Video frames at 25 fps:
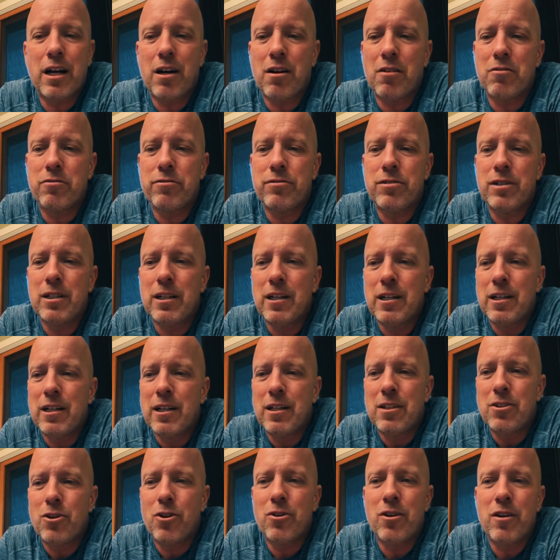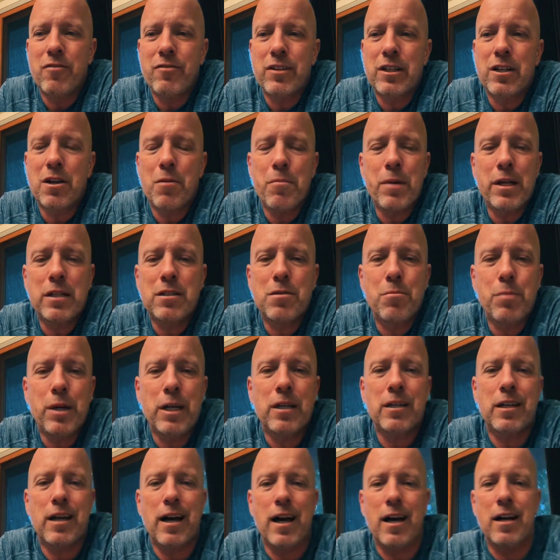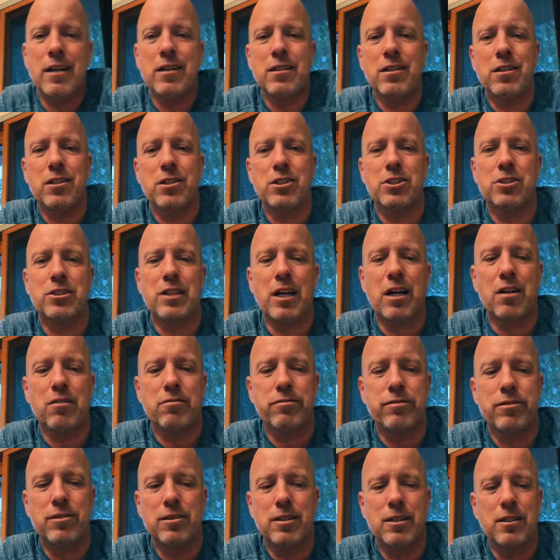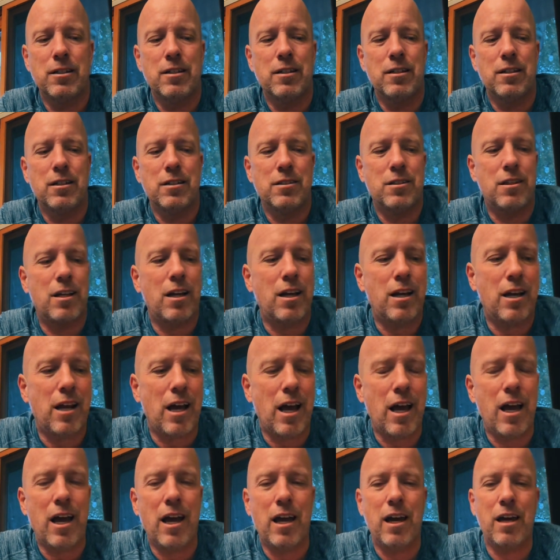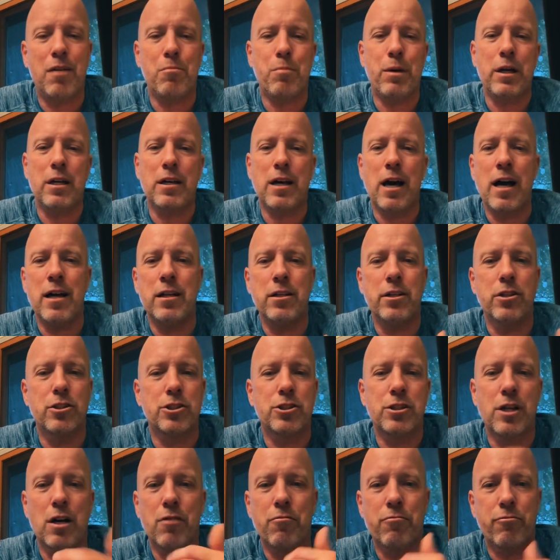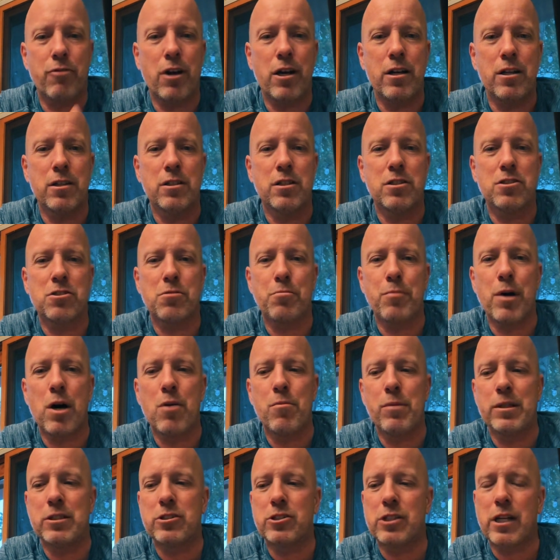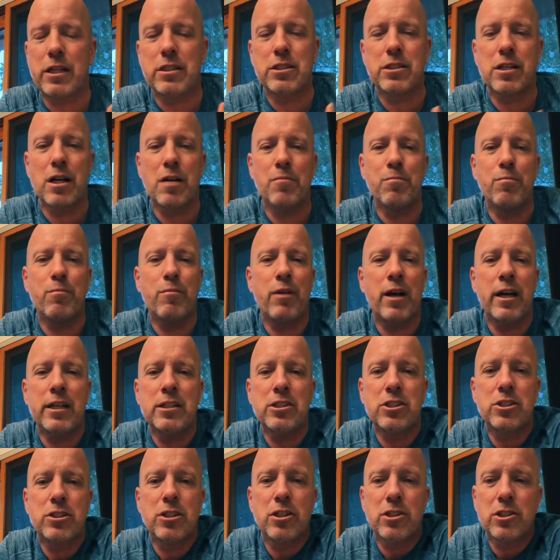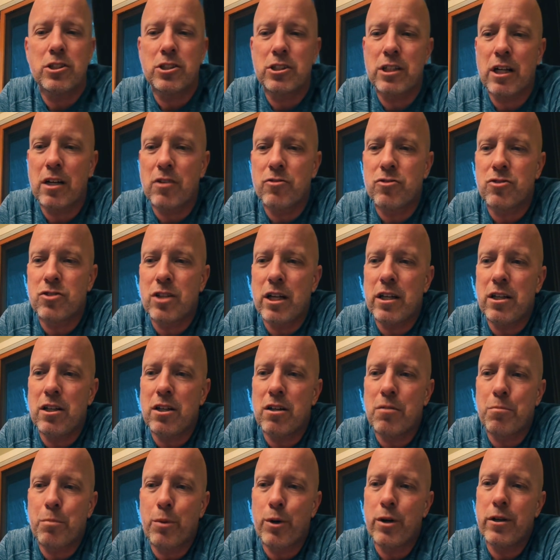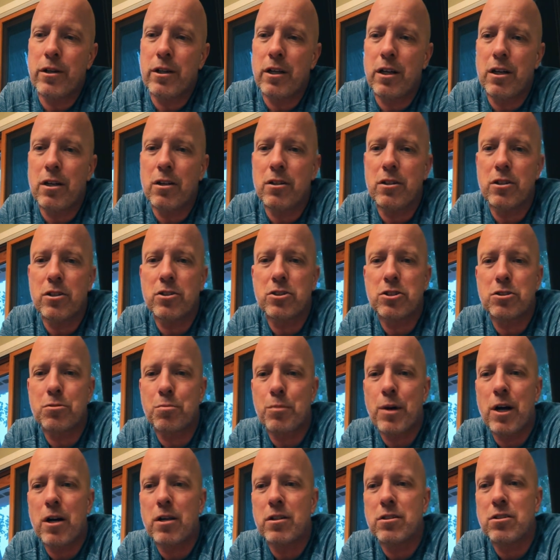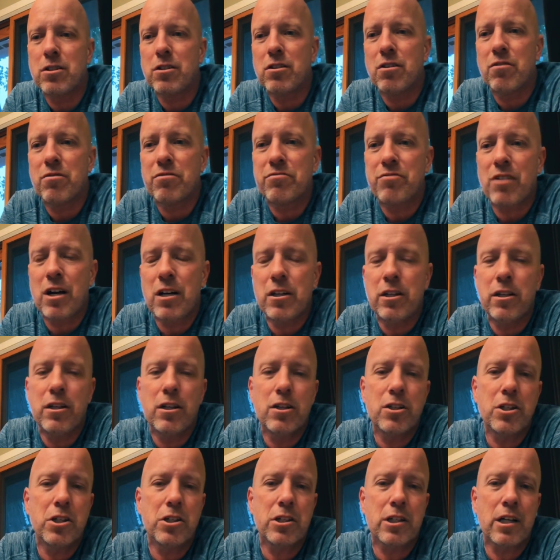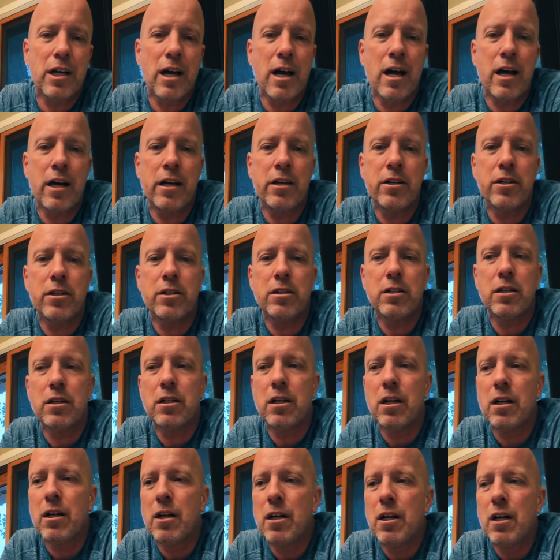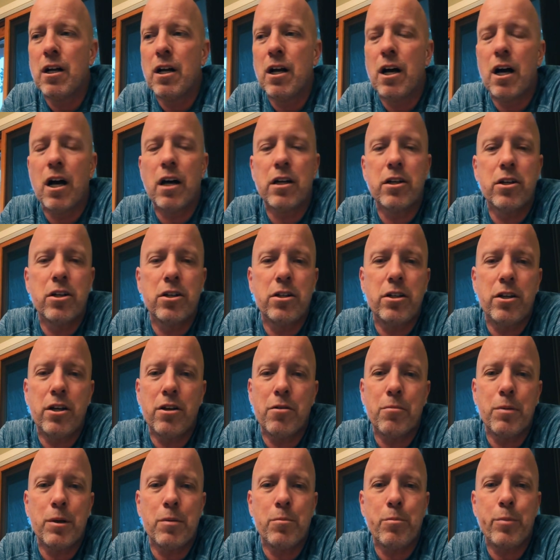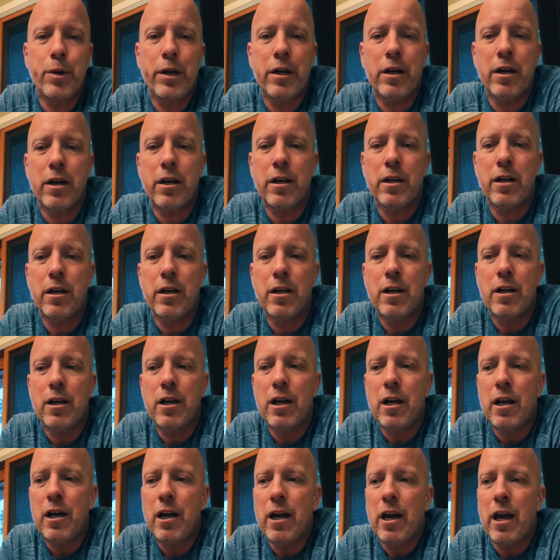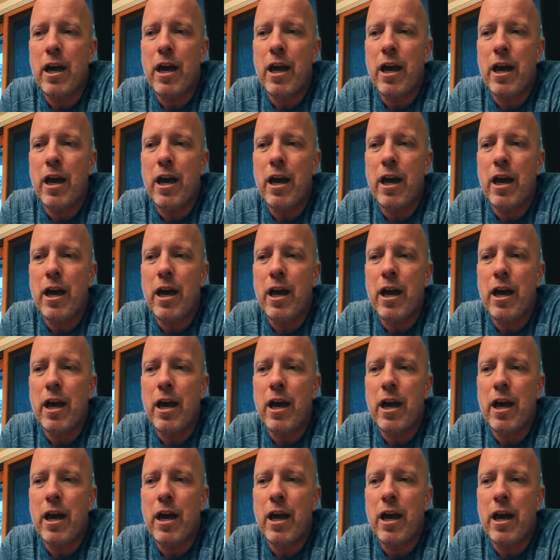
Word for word: to yourself don't even commit to being kind to yourself today. Be kind to yourself right in this moment. Say something nice to yourself. Say you're pretty or you're smart or you're funny or you're kind or you're a good human being.